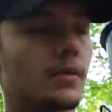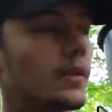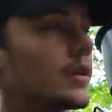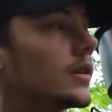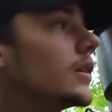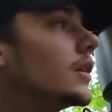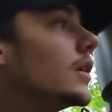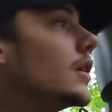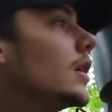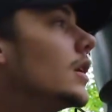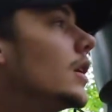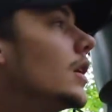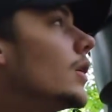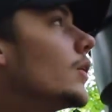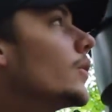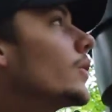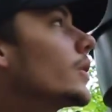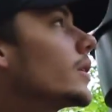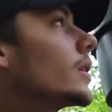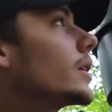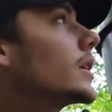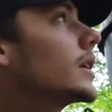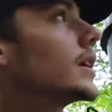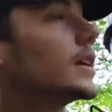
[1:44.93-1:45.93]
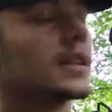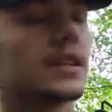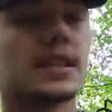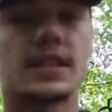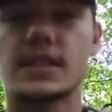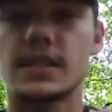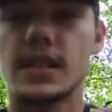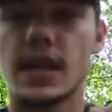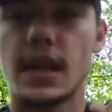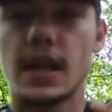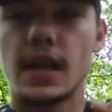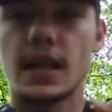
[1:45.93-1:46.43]
But we're gonna get in the
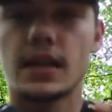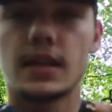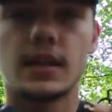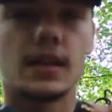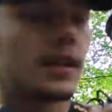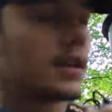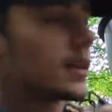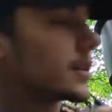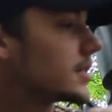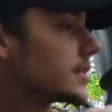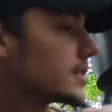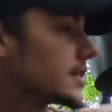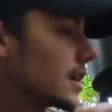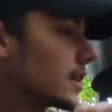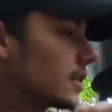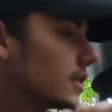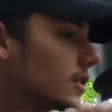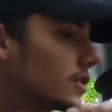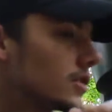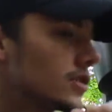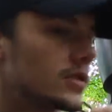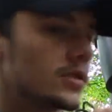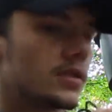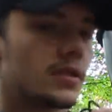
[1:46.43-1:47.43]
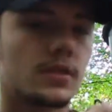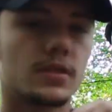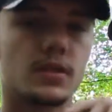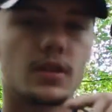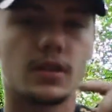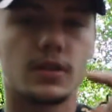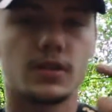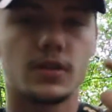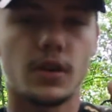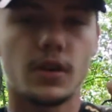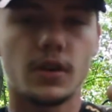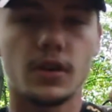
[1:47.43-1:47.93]
stand, set
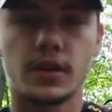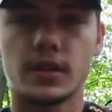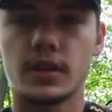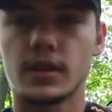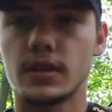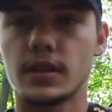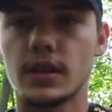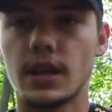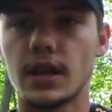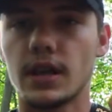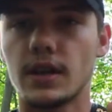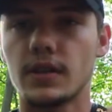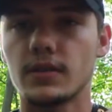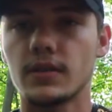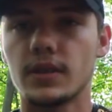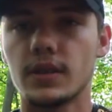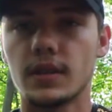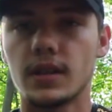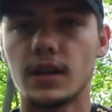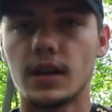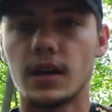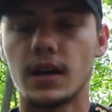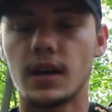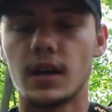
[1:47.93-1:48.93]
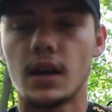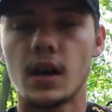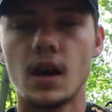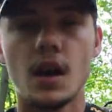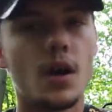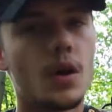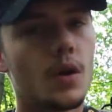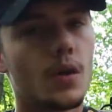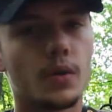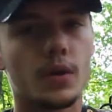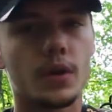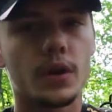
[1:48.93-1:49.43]
the target down, and
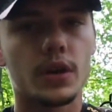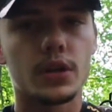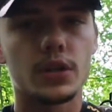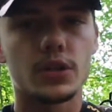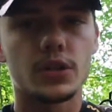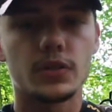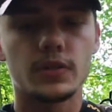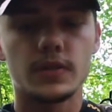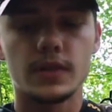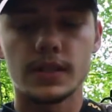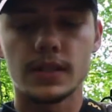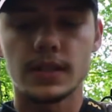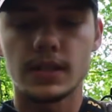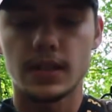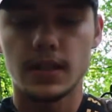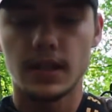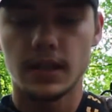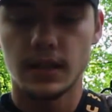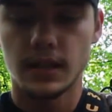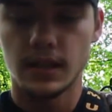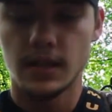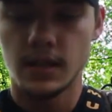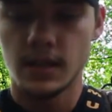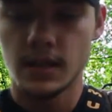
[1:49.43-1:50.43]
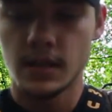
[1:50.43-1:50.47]
we're gonna shoot this thing.